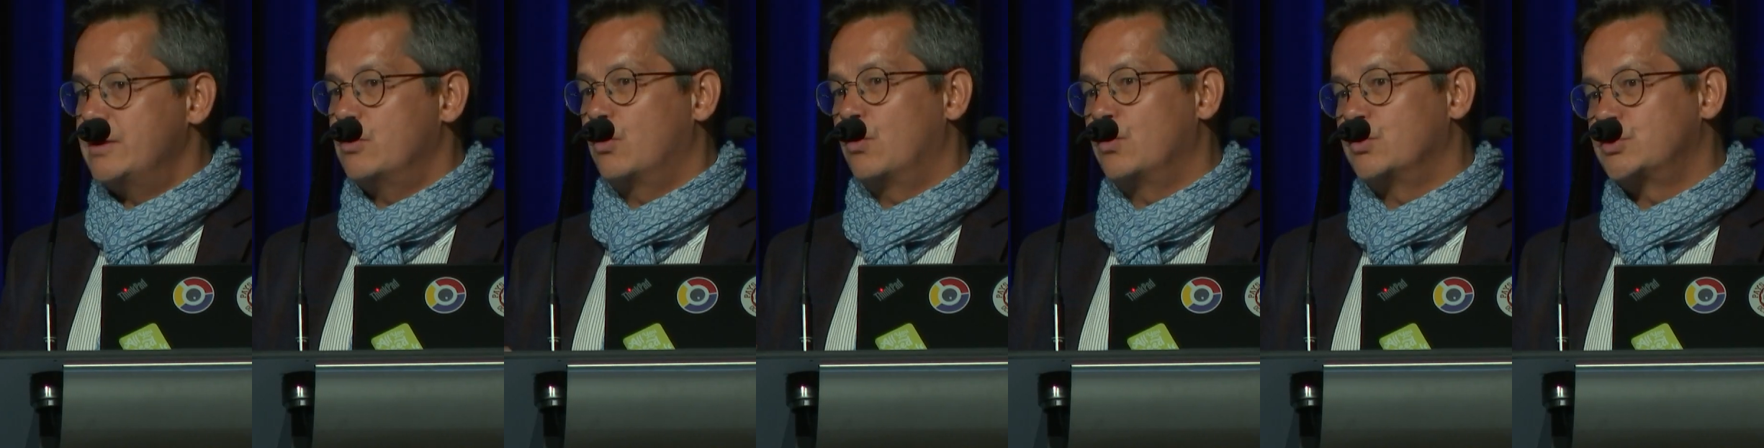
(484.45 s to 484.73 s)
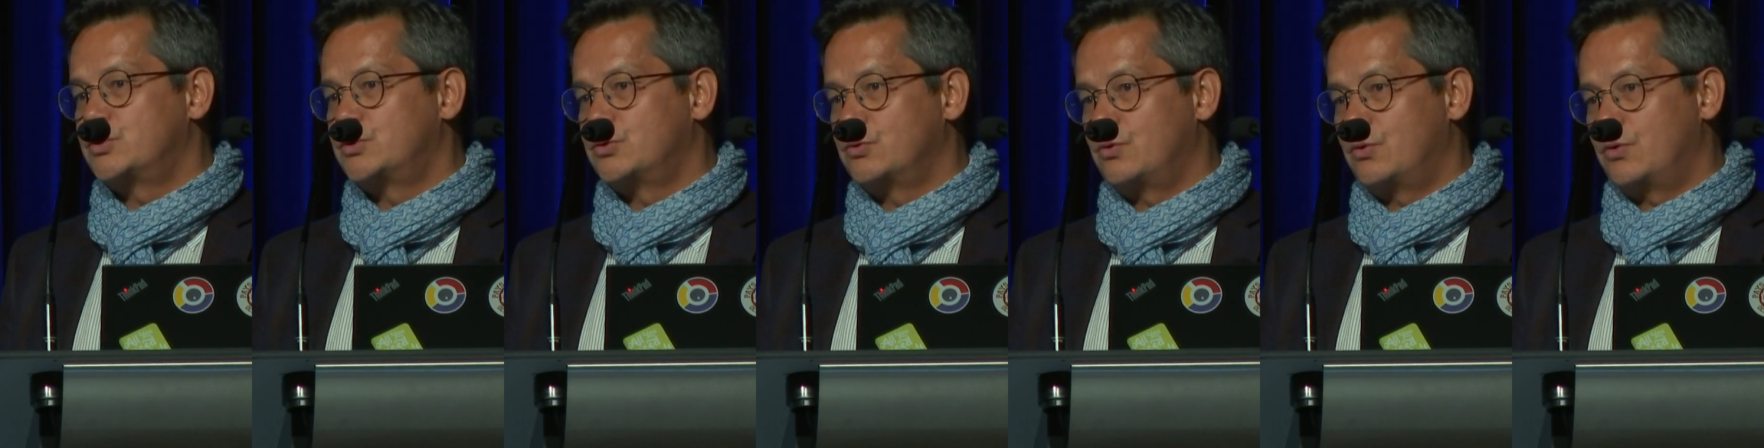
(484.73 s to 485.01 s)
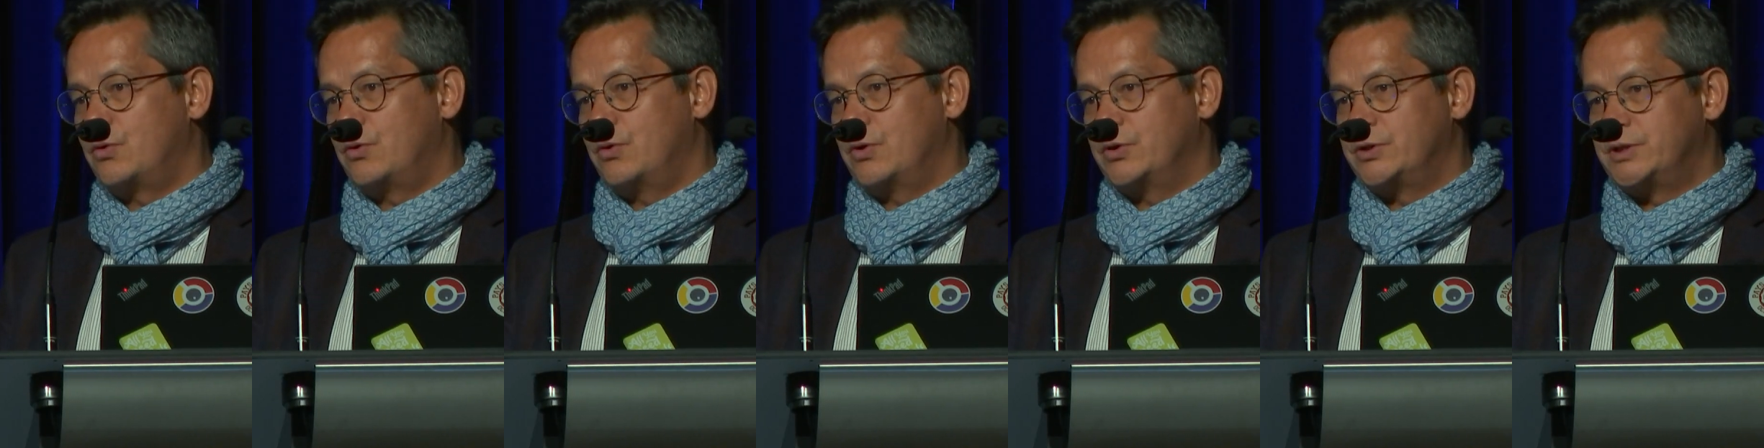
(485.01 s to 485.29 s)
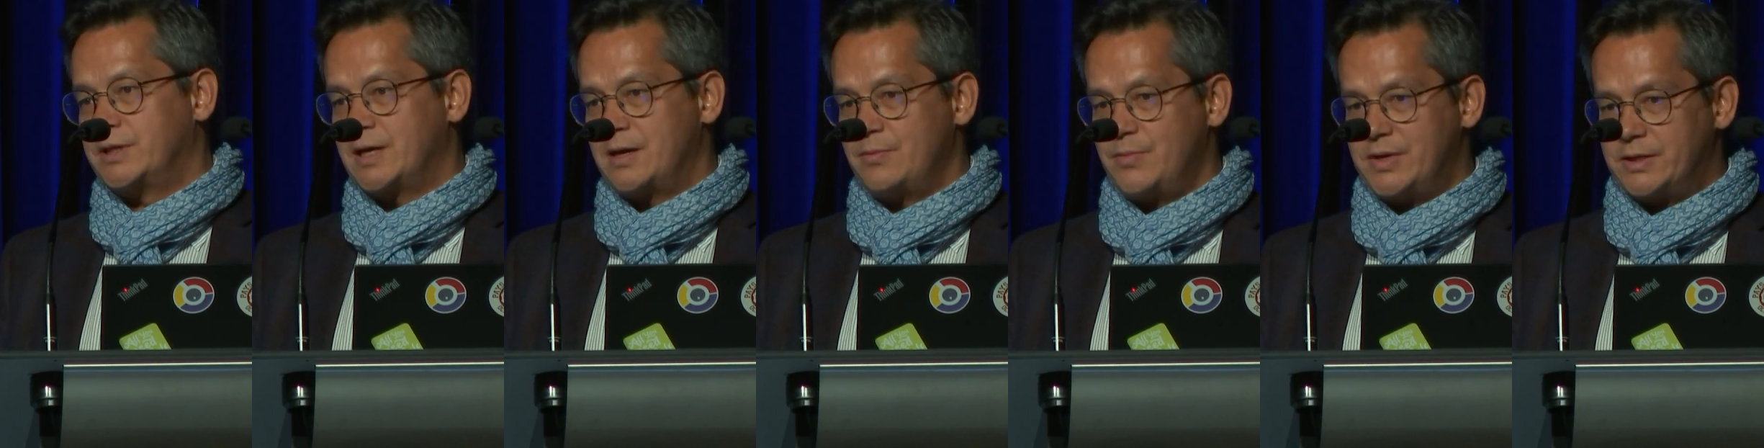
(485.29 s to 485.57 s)
and also
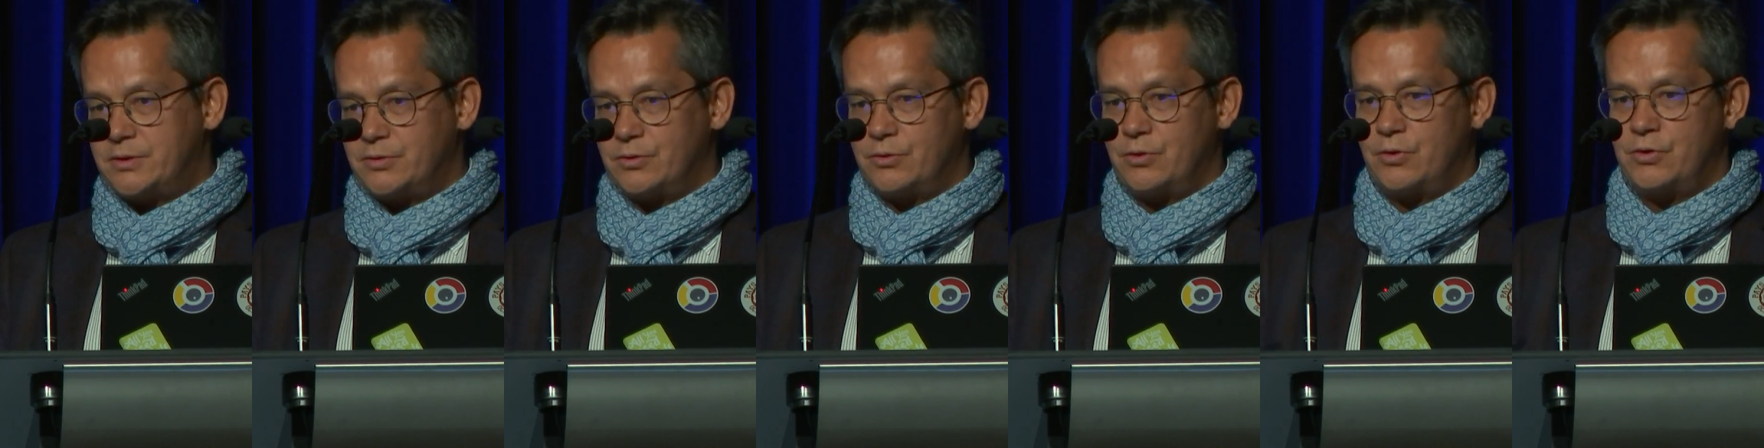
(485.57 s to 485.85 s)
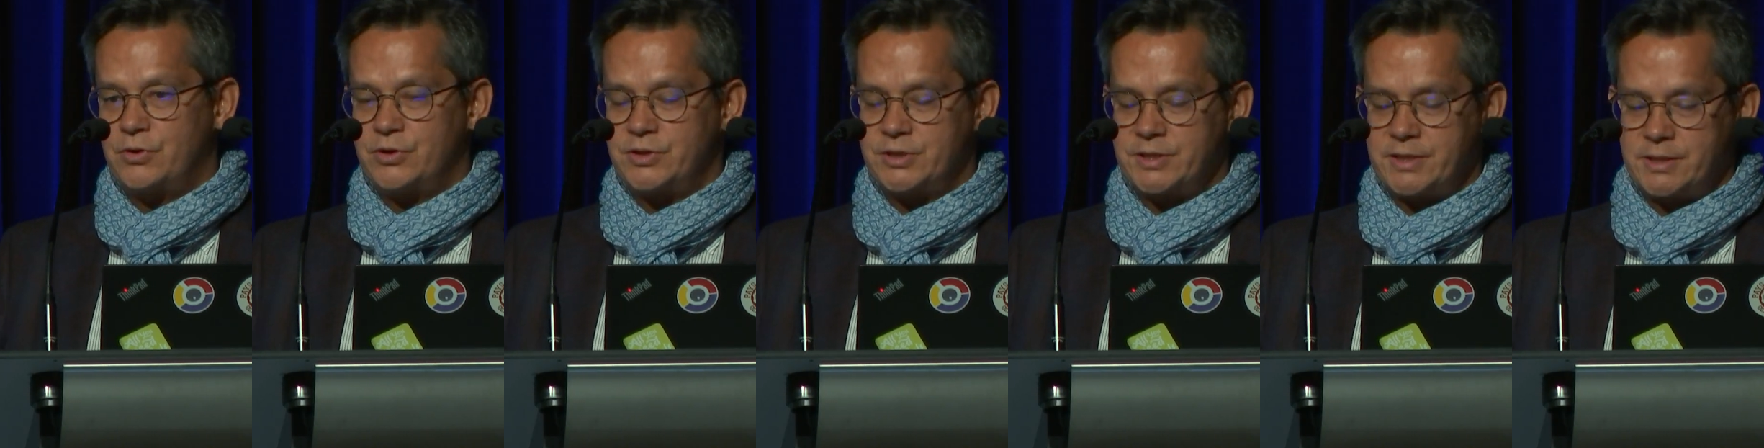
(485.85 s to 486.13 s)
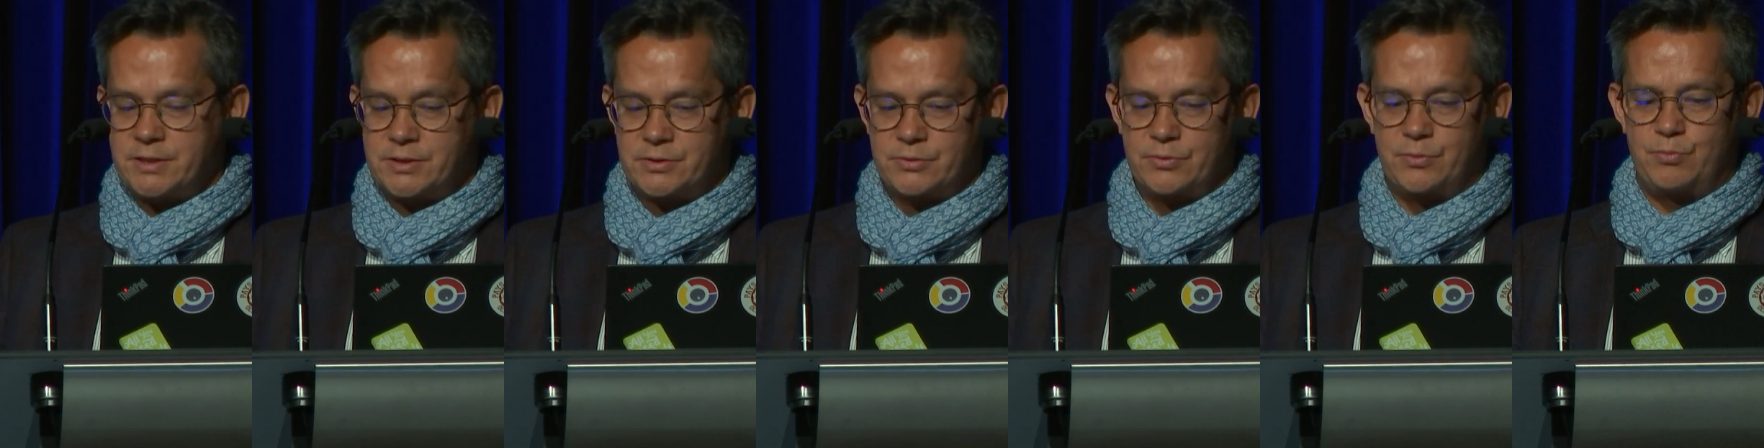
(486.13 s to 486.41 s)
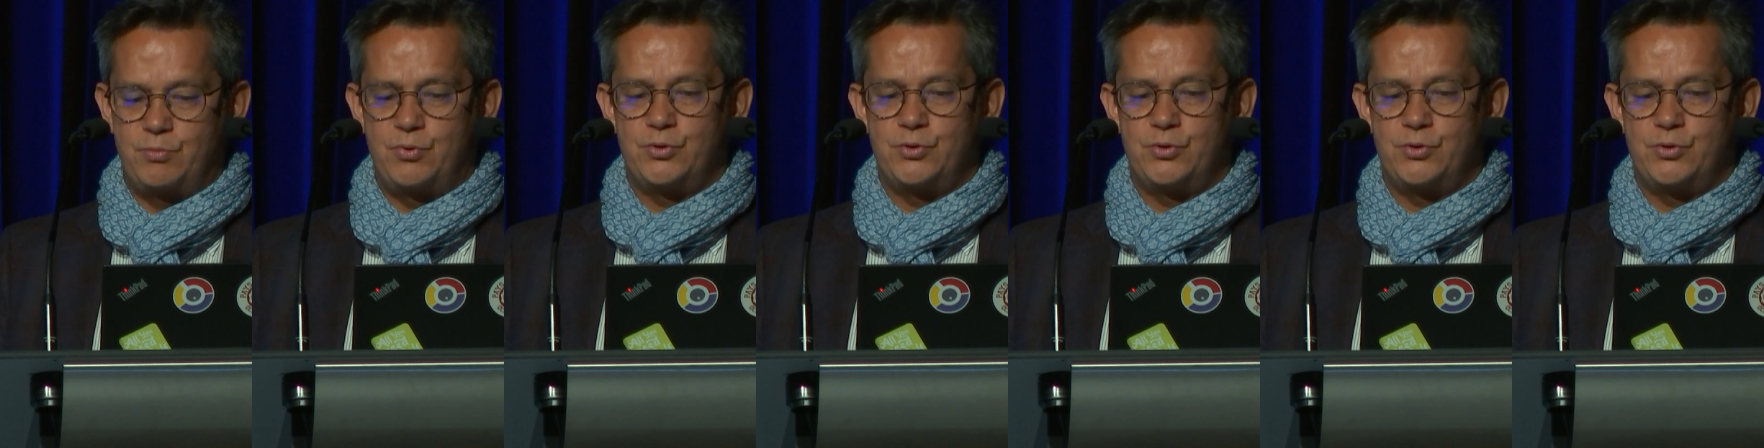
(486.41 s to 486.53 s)
agile methodologies